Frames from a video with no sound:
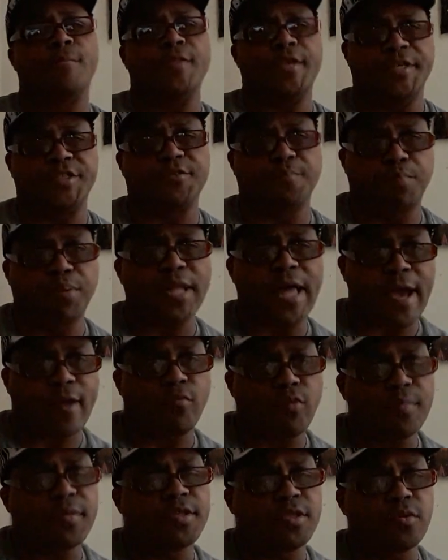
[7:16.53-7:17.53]
It's black
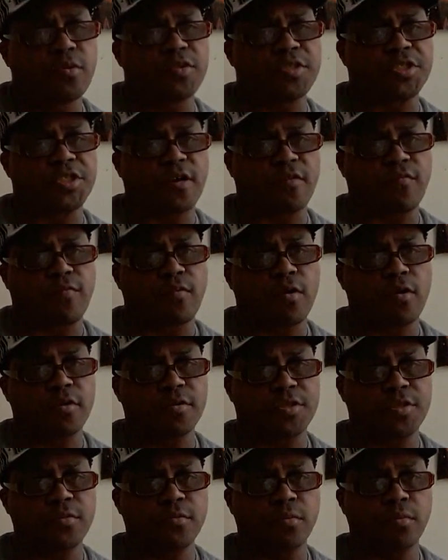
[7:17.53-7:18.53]
women doing stuff
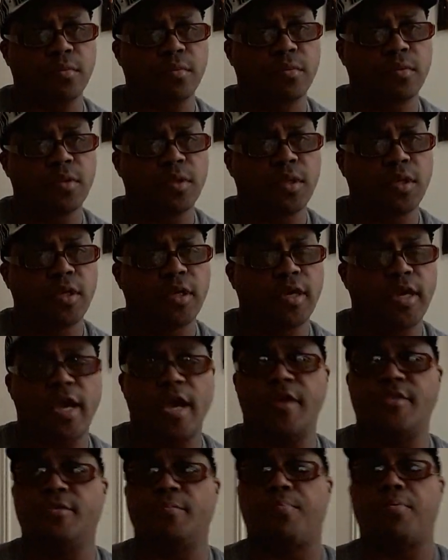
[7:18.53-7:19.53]
wrong too.
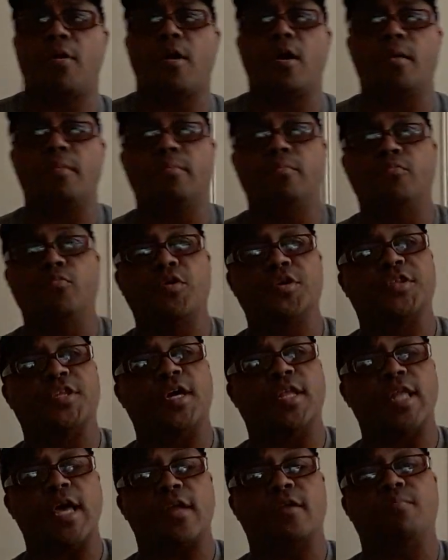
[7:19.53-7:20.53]
And the problem with
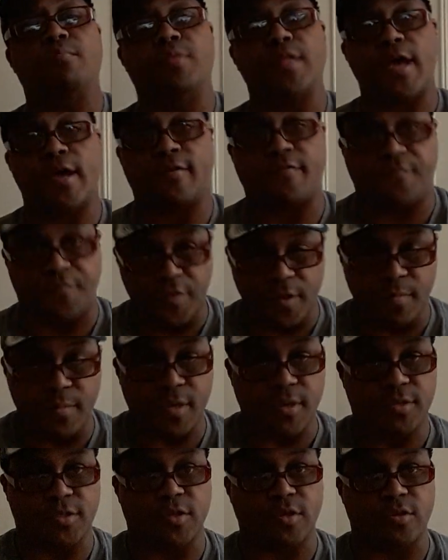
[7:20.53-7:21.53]
a lot of black
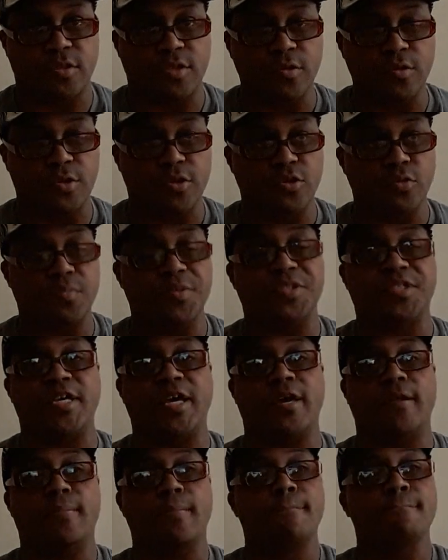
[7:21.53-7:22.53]
females on YouTube is
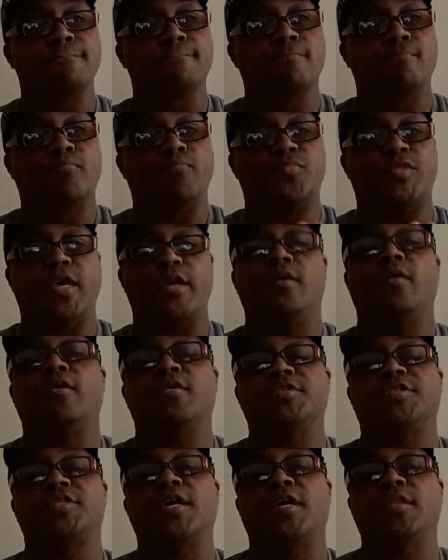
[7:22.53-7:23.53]
that they
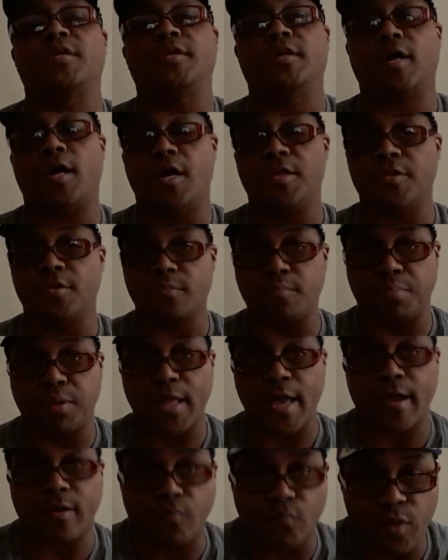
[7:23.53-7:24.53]
are telling other
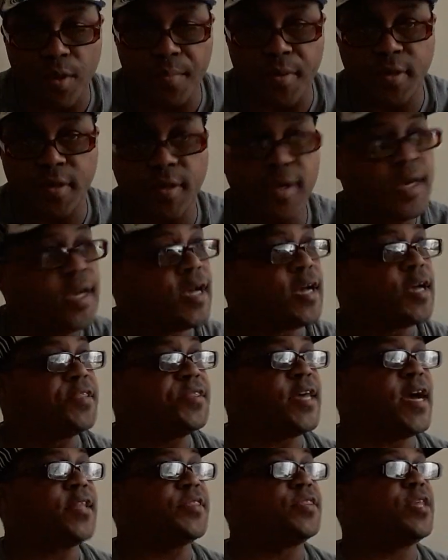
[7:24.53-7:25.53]
black women
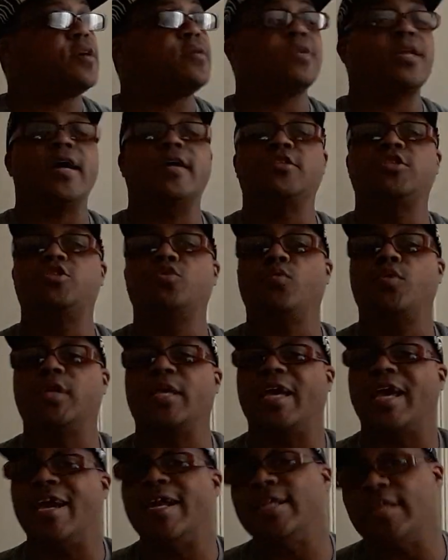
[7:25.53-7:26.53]
that they're not
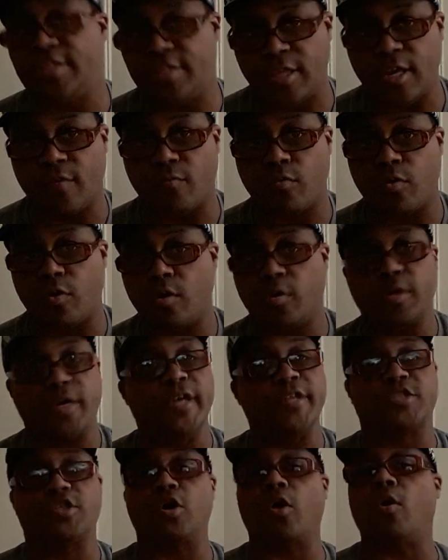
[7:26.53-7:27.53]
doing anything wrong.
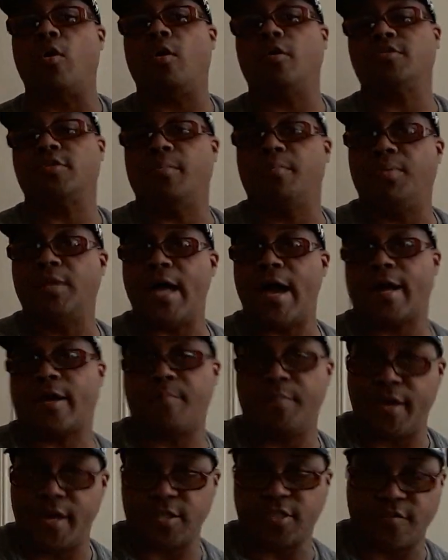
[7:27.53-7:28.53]
It's all the black
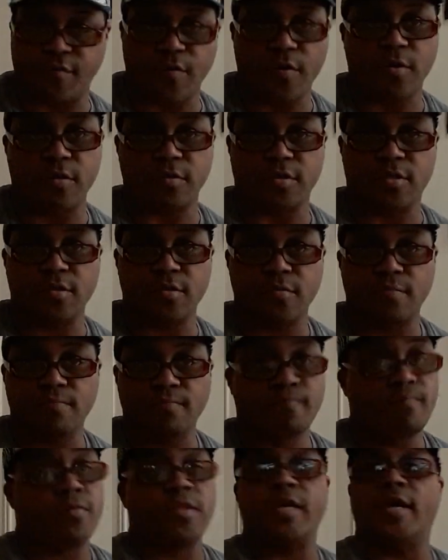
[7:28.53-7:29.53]
man's fault.
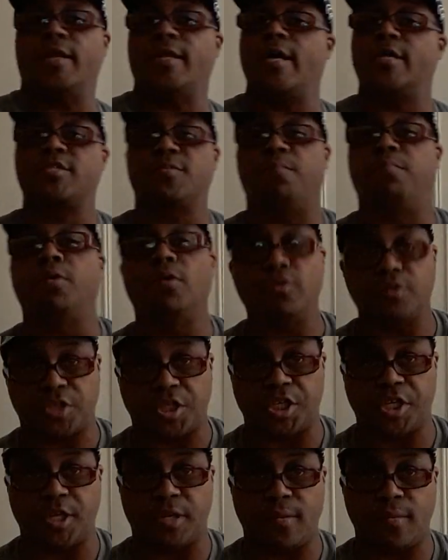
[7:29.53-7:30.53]
And that's
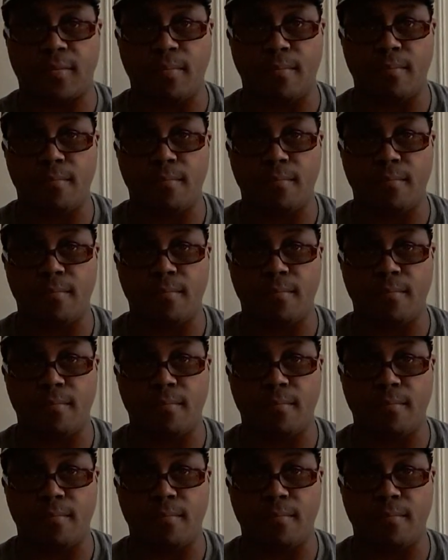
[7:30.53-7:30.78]
bullshit.